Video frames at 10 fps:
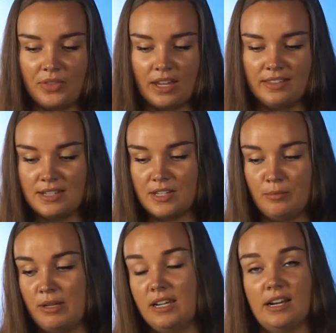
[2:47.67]
Things
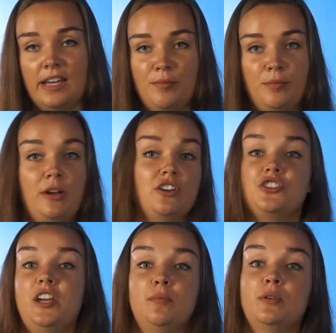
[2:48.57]
like being in a hypobaric
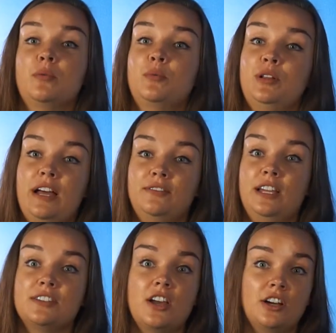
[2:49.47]
chamber where we'll have
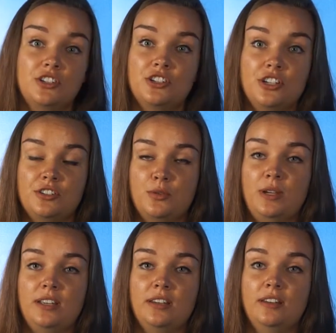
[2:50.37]
less oxygen so we
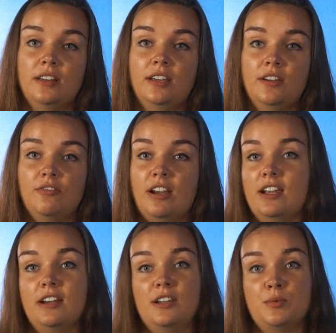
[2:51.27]
can
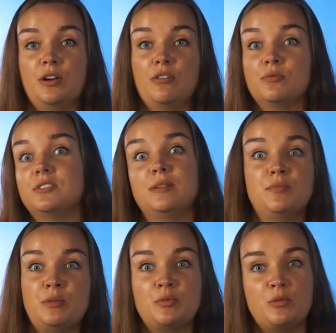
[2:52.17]
recognize what our own
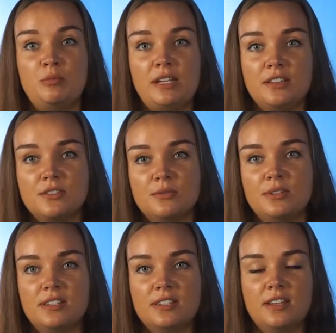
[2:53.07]
symptoms would be. So
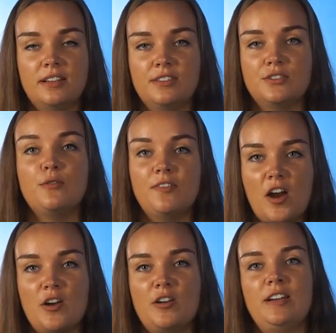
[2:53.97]
it's so
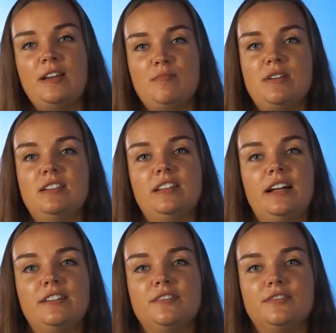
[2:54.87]
far been a
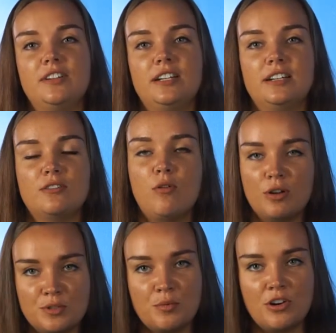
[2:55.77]
lot of
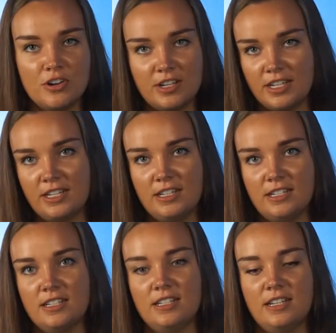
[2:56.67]
coursework
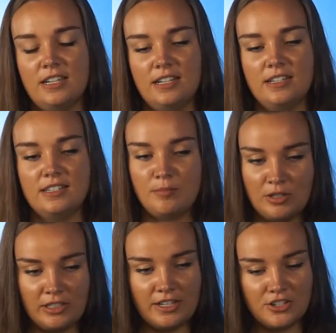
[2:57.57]
and
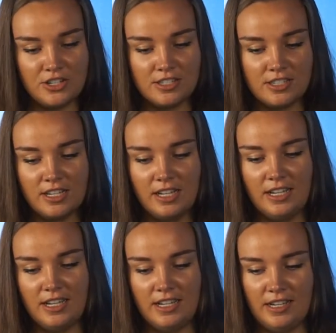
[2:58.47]
simulations
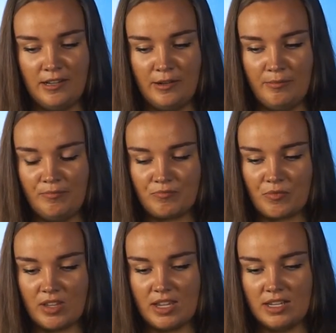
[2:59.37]

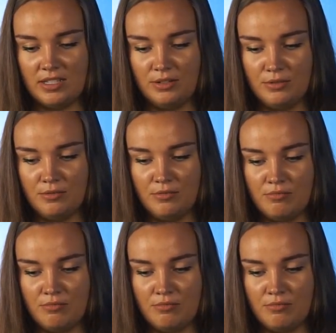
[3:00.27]
to